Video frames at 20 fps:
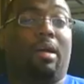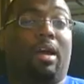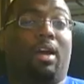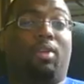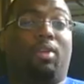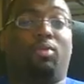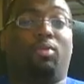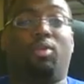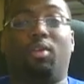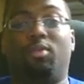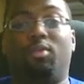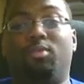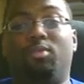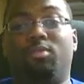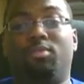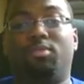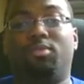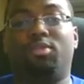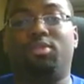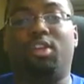I don't know.
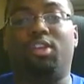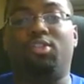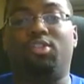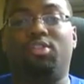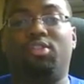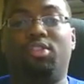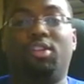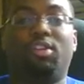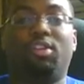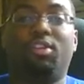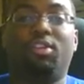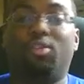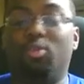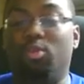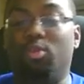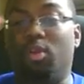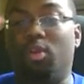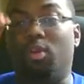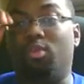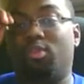Changes here.
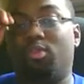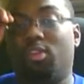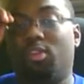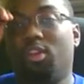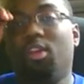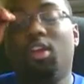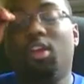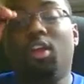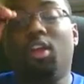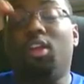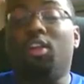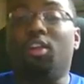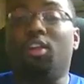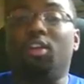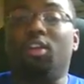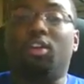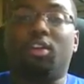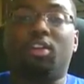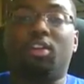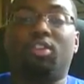Who knows?
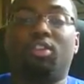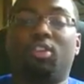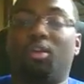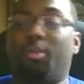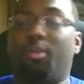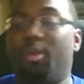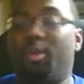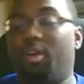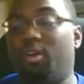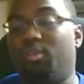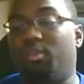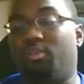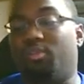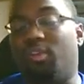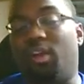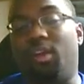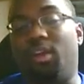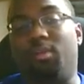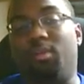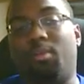Look, it's going to be a good
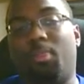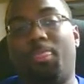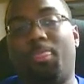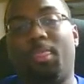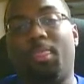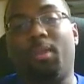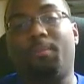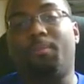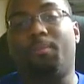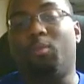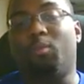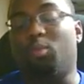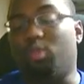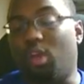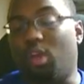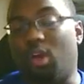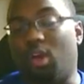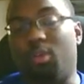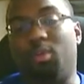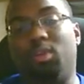fight. We'll
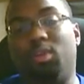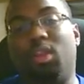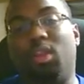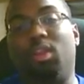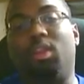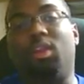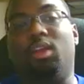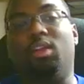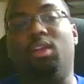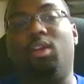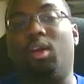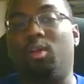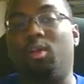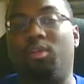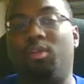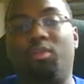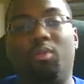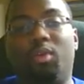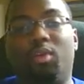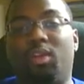talk about that later. I don't
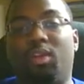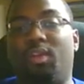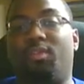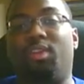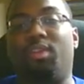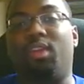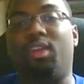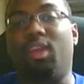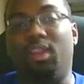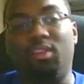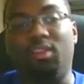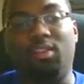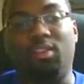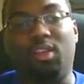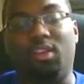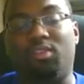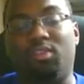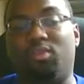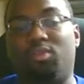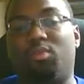even want to give any hints
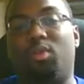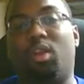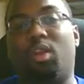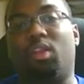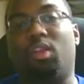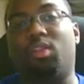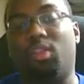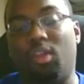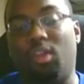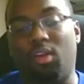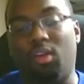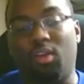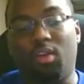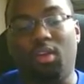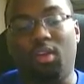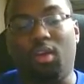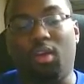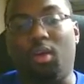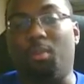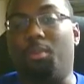as to what I think
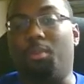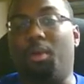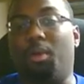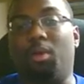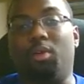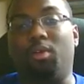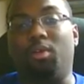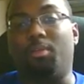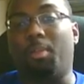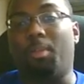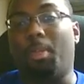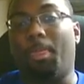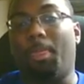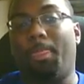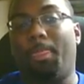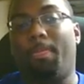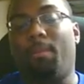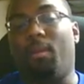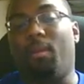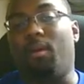about it.
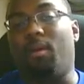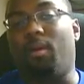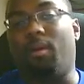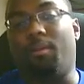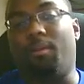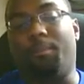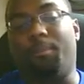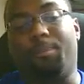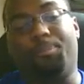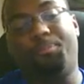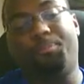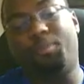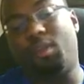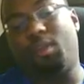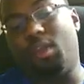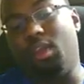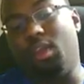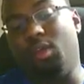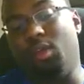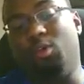
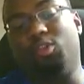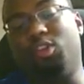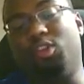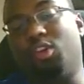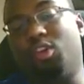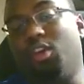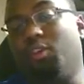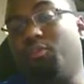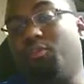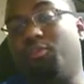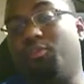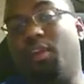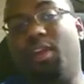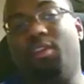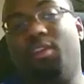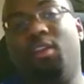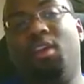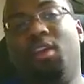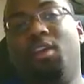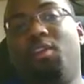It was a good
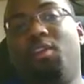fight.